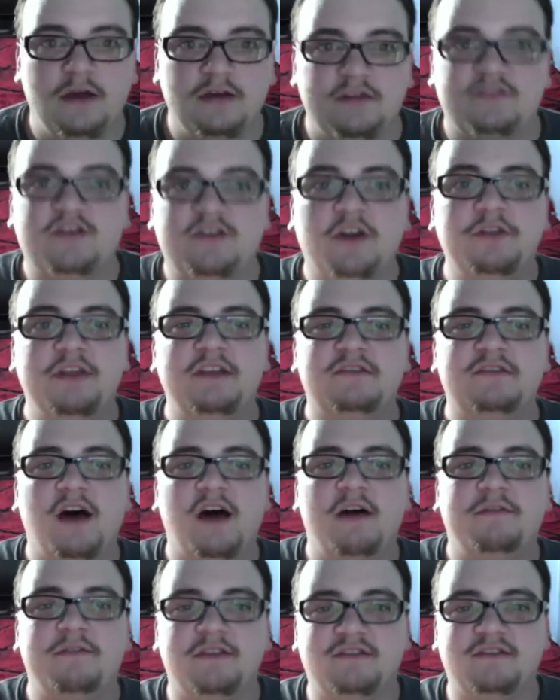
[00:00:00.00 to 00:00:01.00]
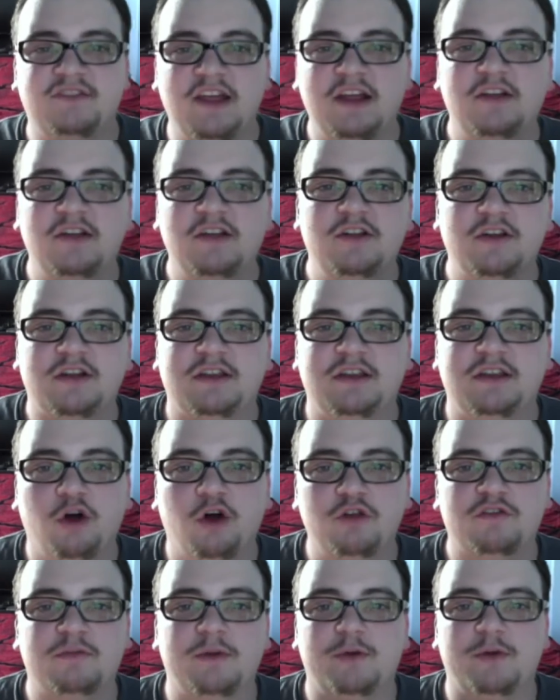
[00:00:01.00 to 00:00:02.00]
To start things off, let's take a look at the
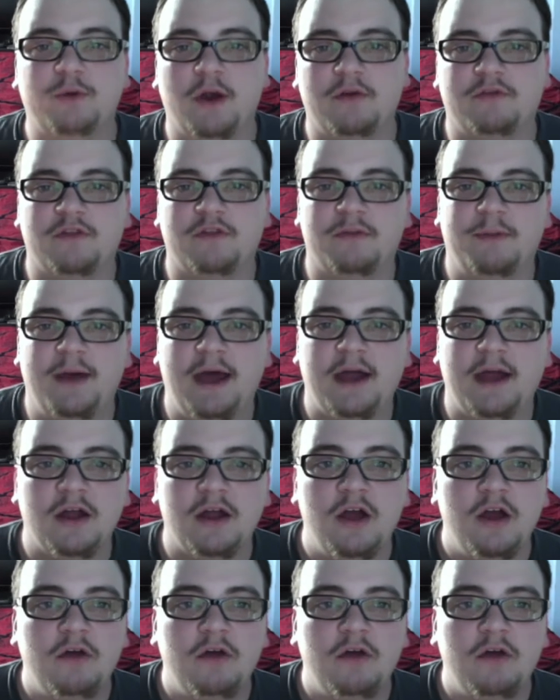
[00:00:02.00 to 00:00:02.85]
Ultimate Rare for the pack.